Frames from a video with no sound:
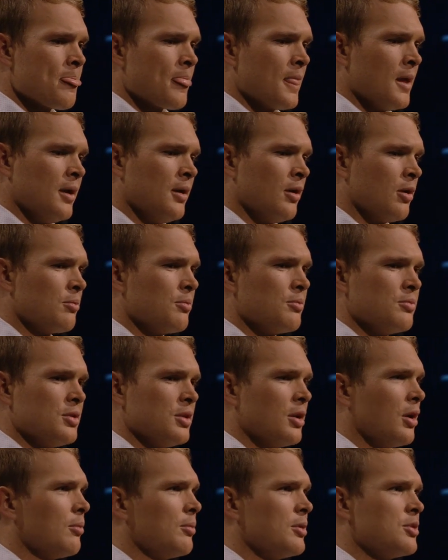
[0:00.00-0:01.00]

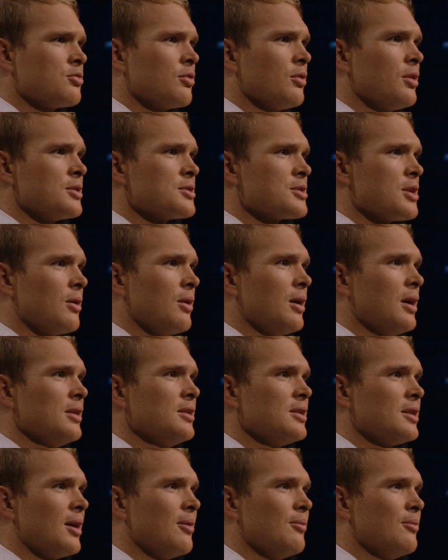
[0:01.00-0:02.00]
I'd be trying so hard
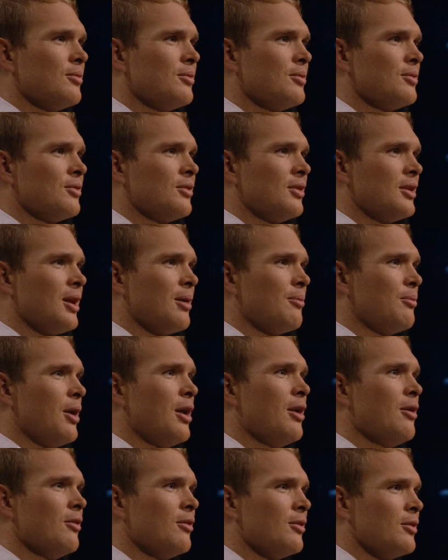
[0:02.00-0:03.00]
to get
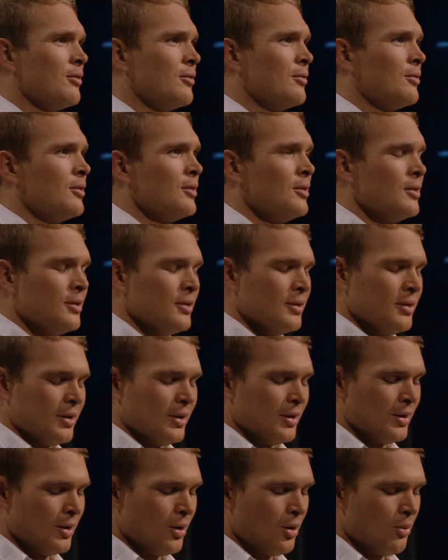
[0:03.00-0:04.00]
better, and
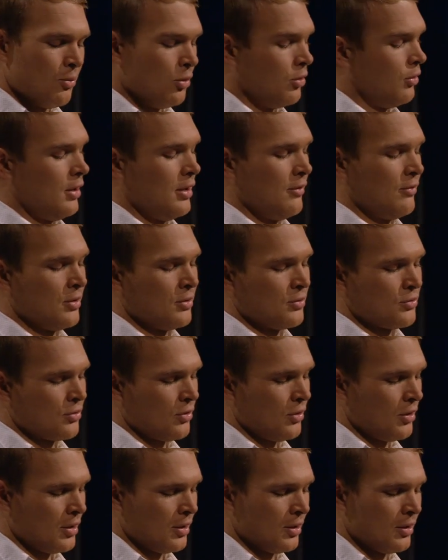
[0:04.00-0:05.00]
or even
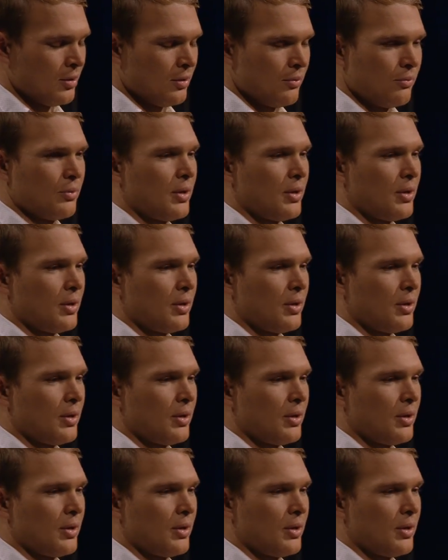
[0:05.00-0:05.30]
trying to